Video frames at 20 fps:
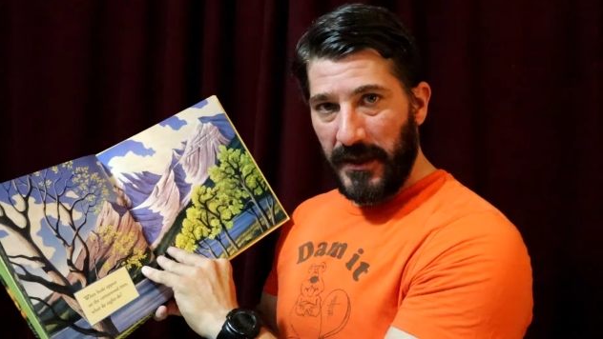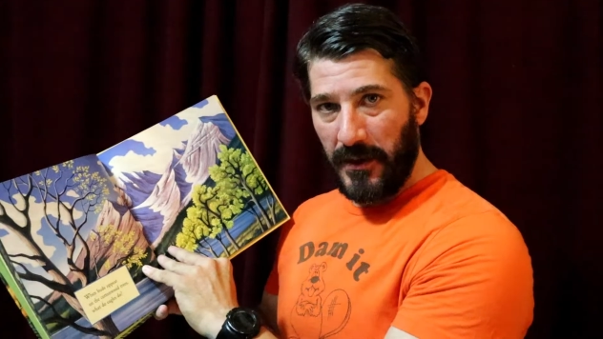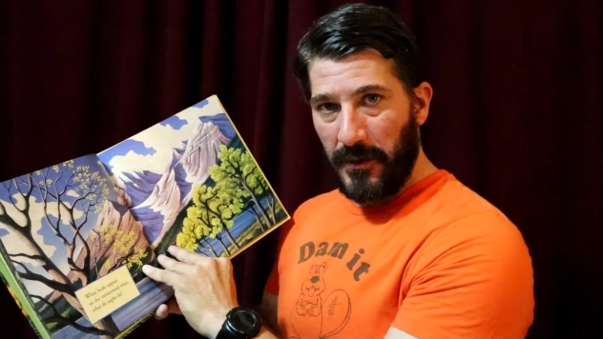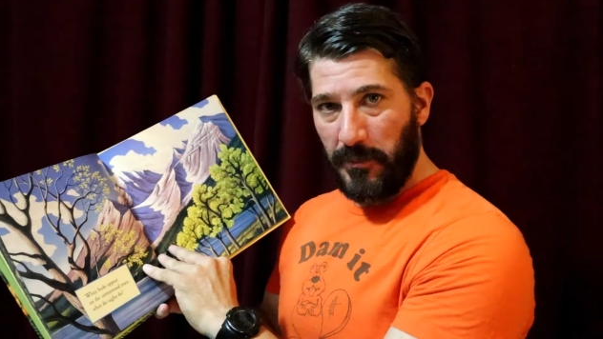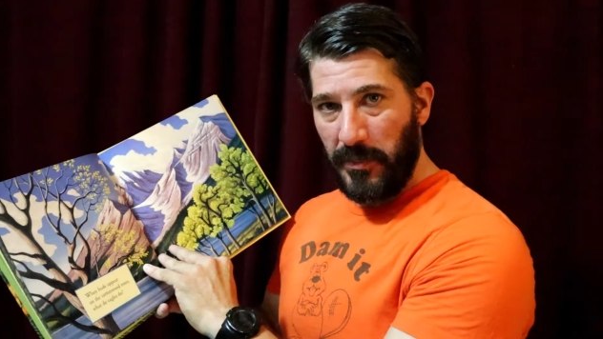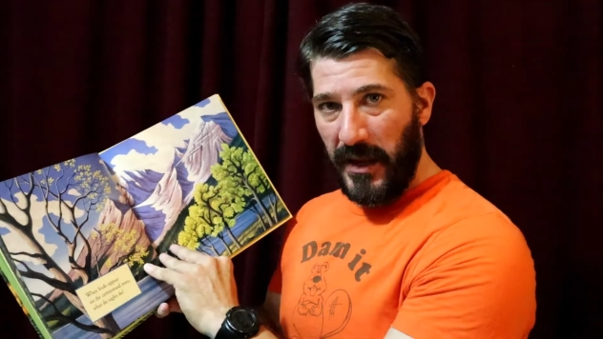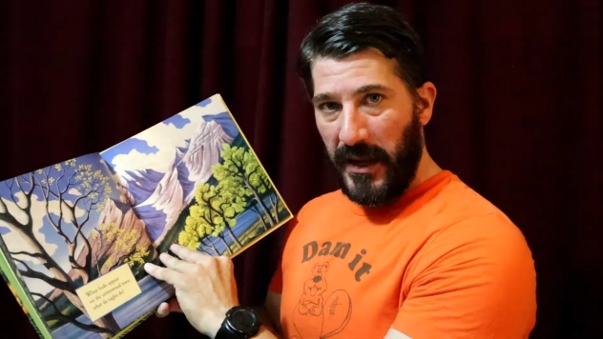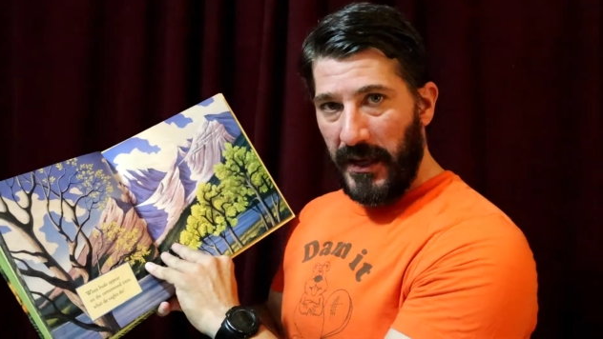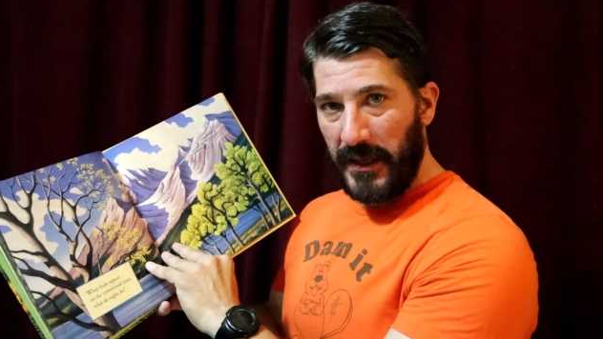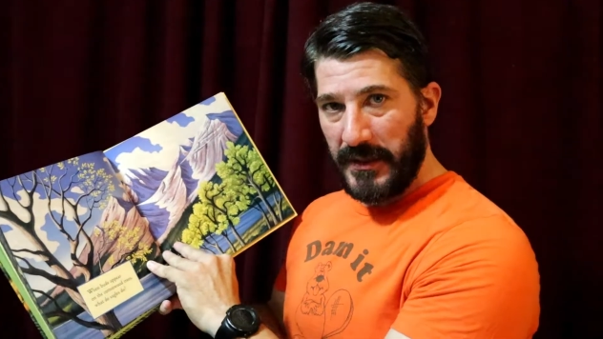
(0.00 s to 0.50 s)
of
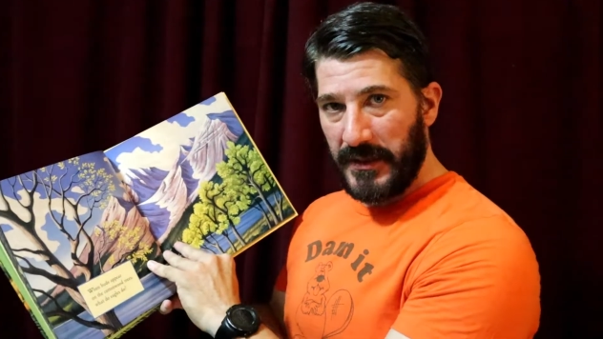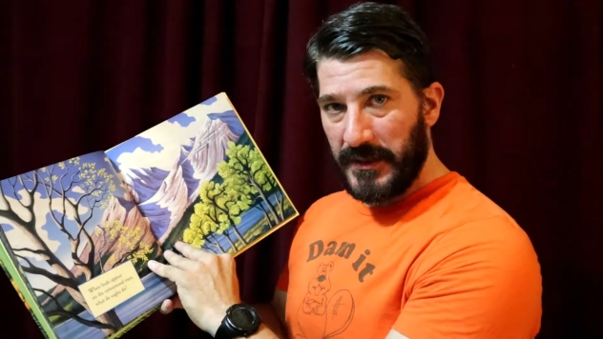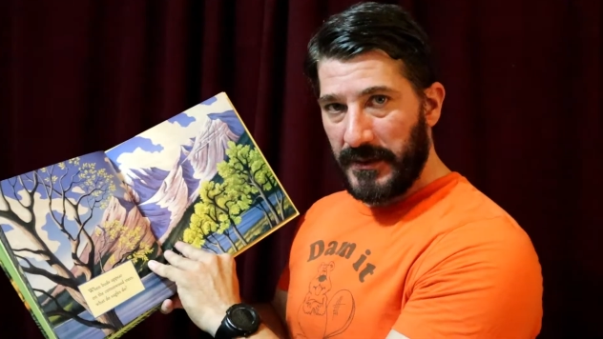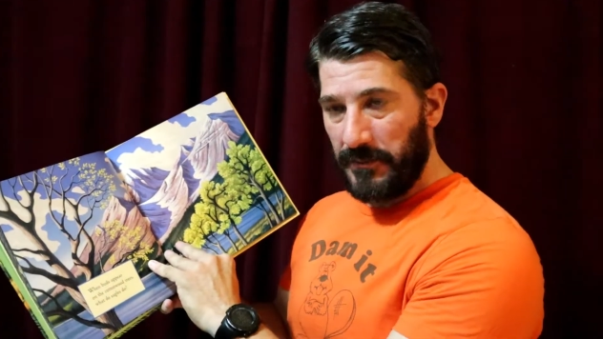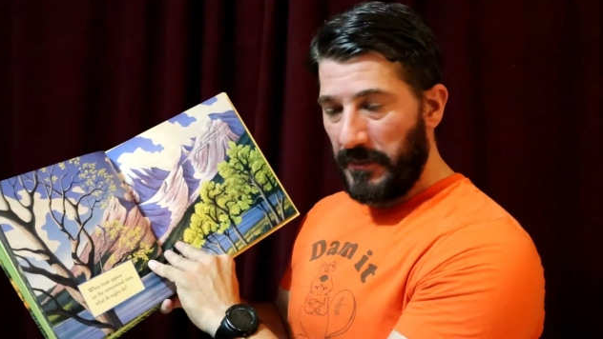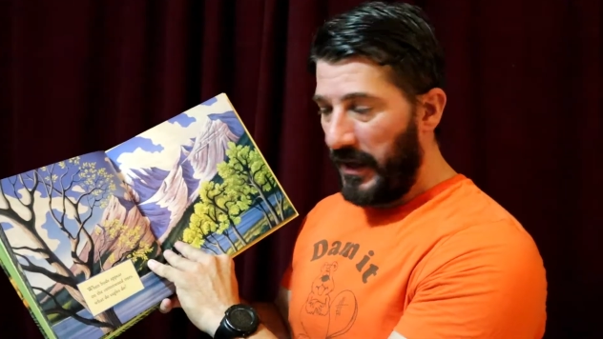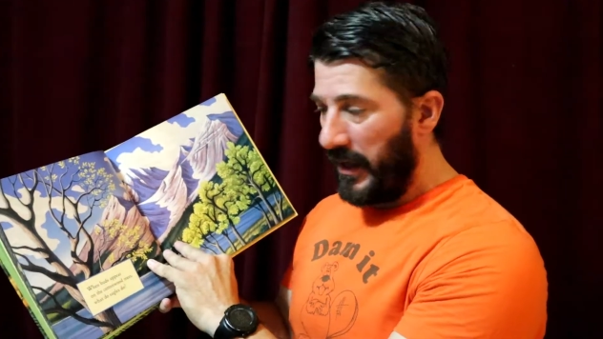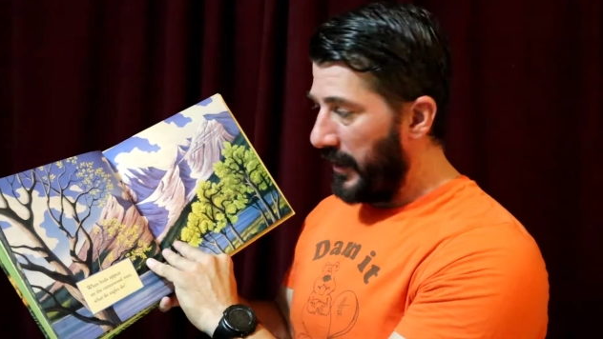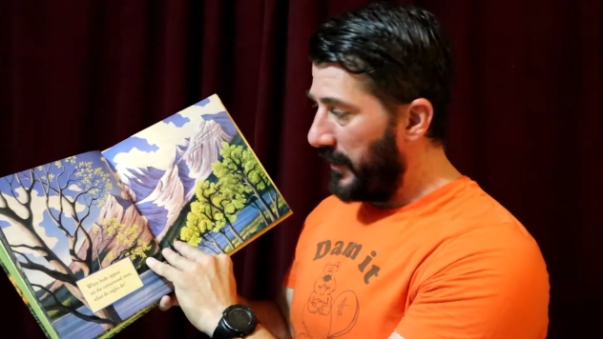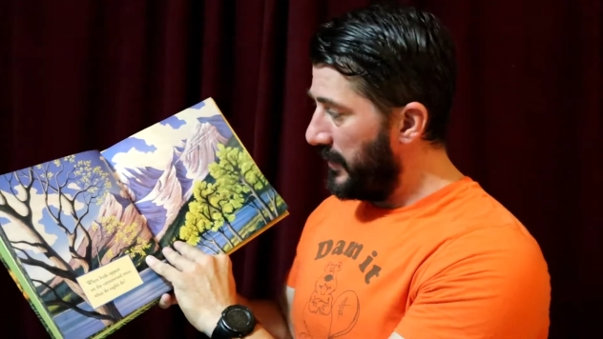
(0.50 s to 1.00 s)
paints,
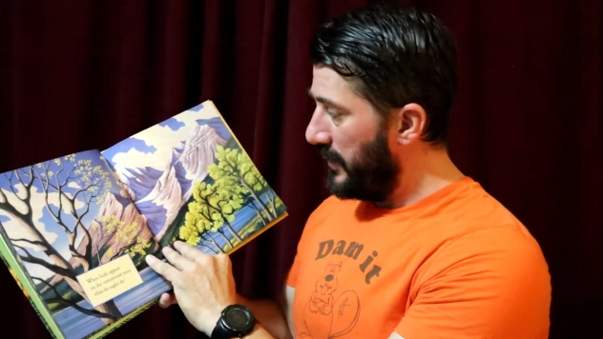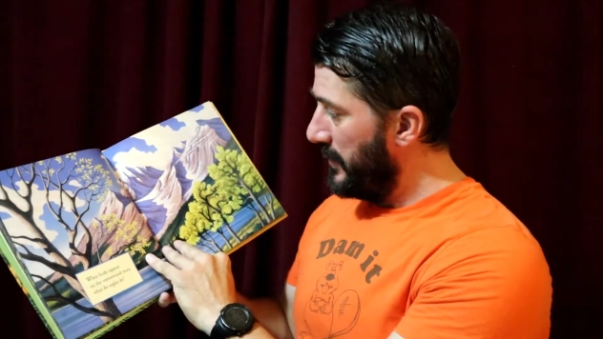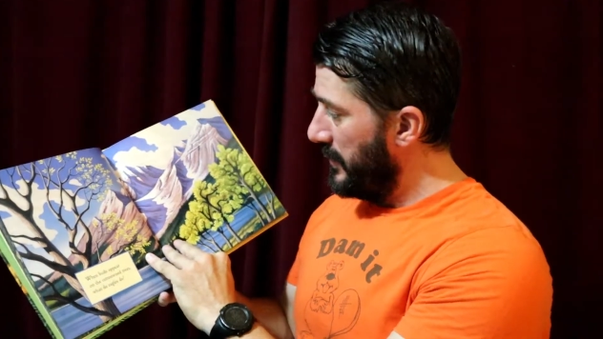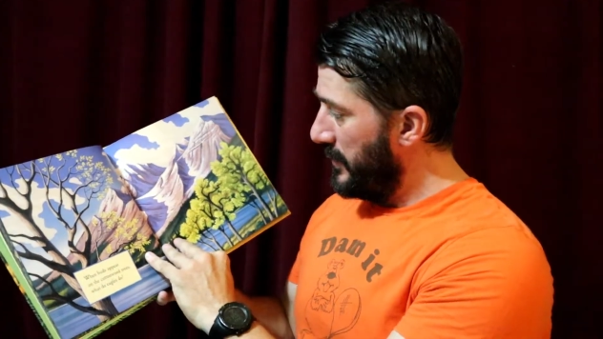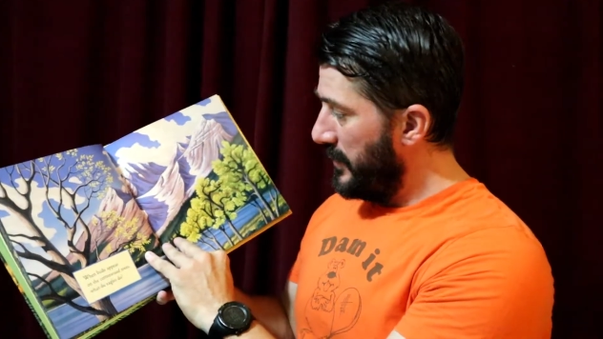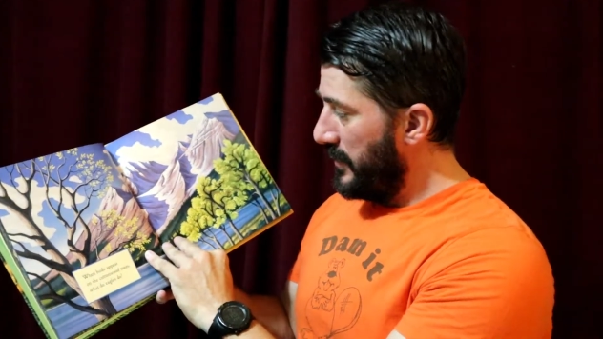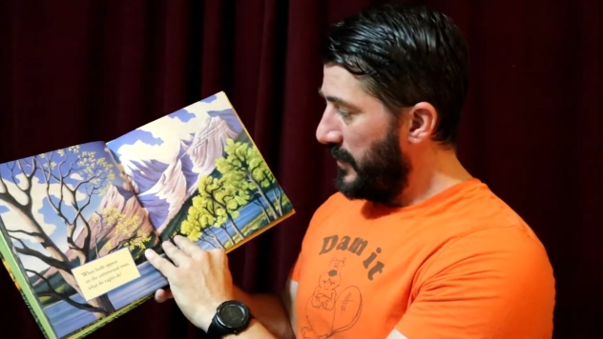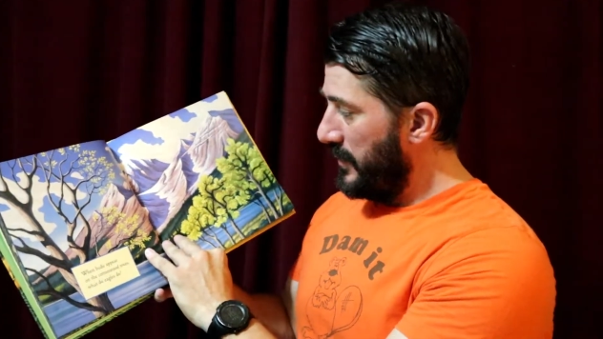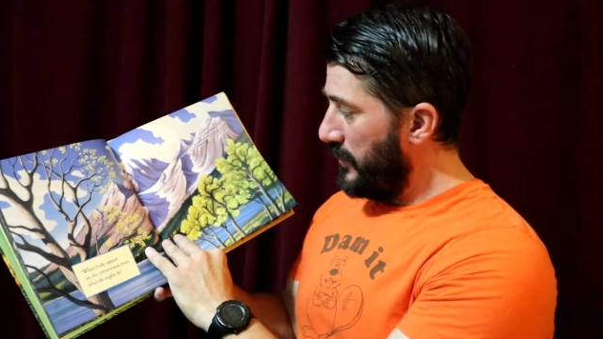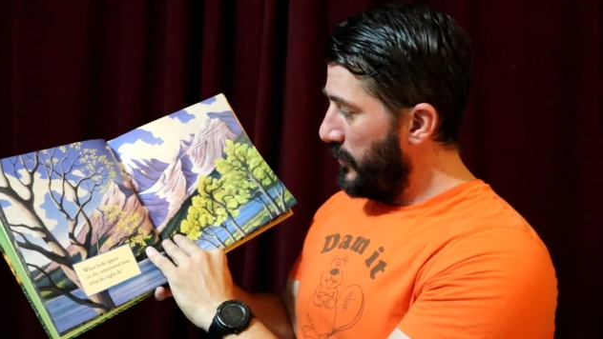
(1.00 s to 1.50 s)
man,
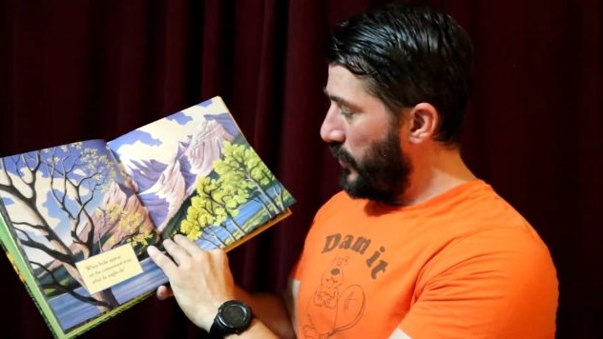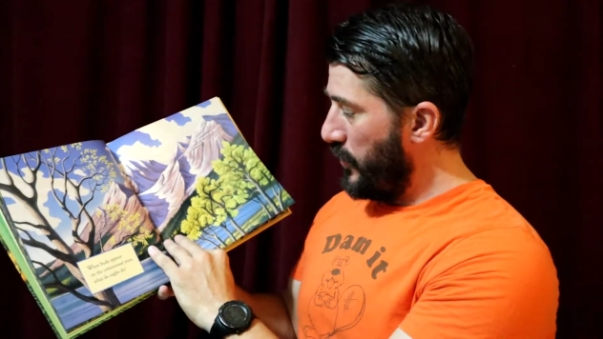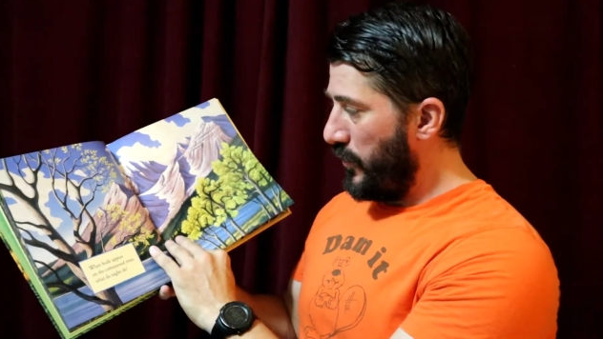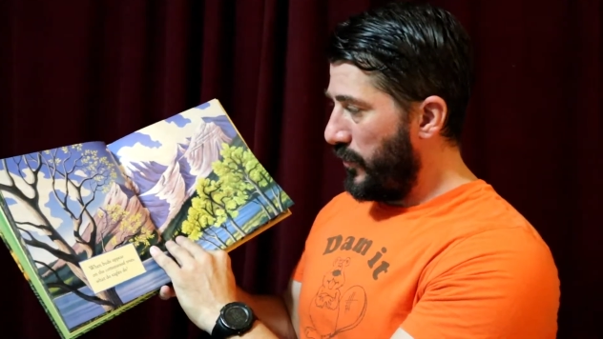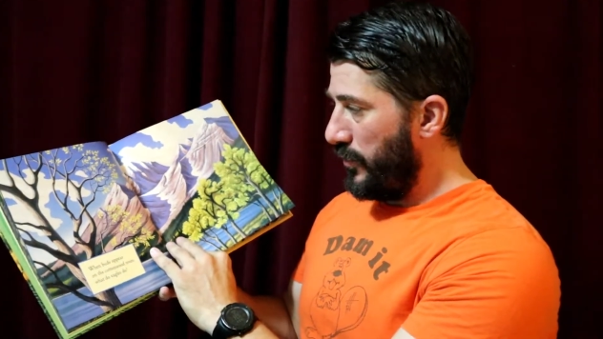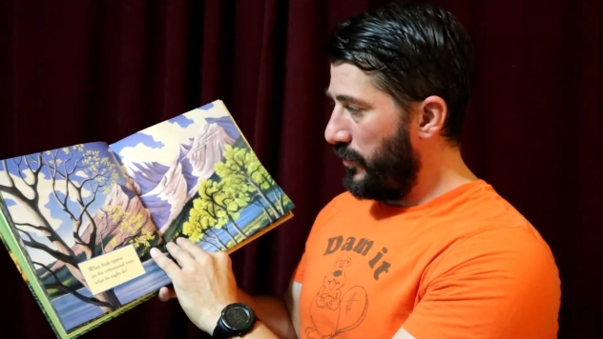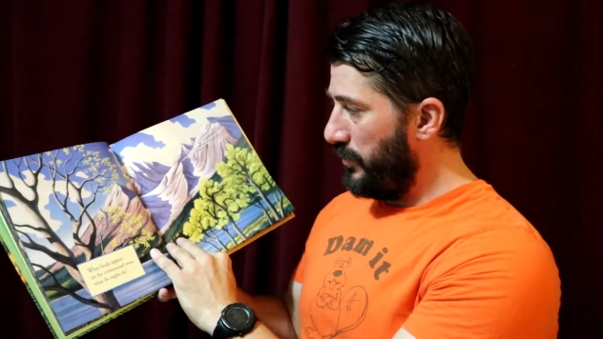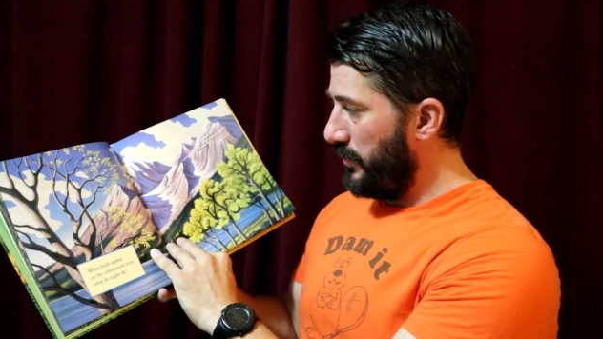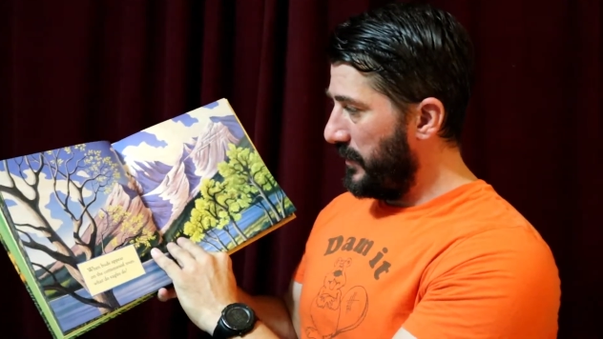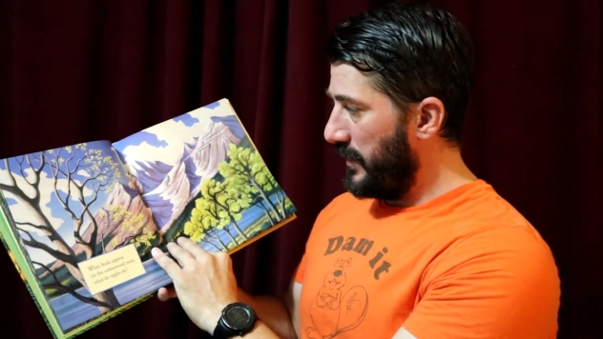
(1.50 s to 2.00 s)

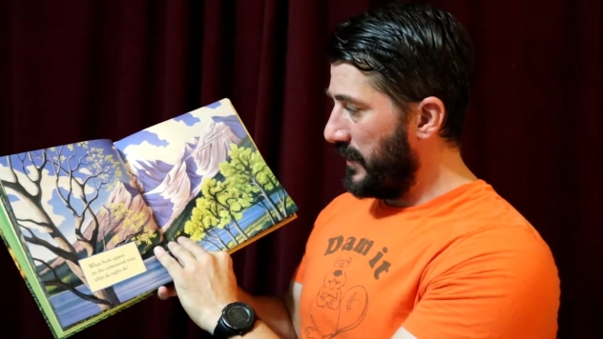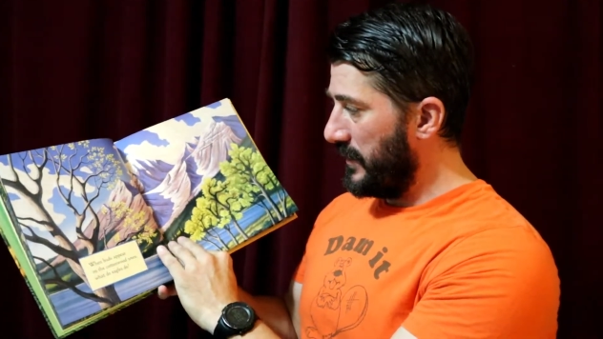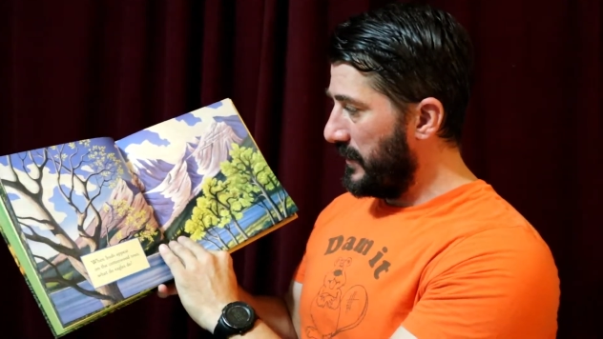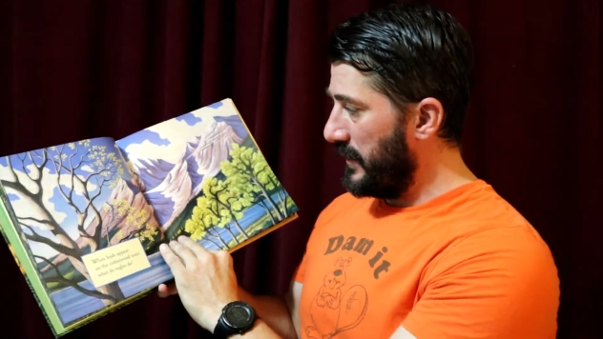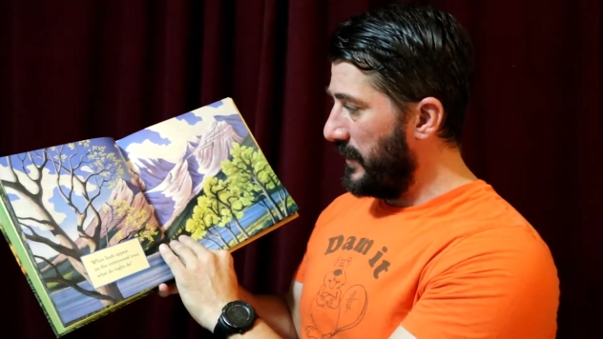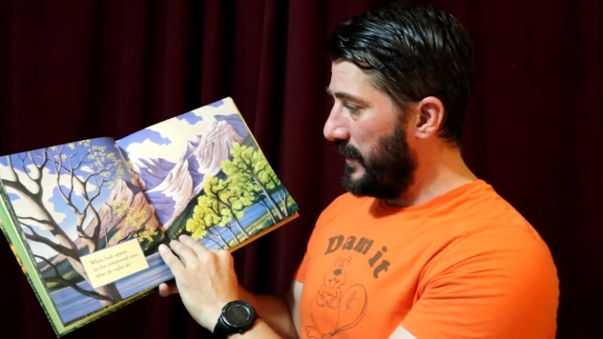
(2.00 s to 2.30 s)
because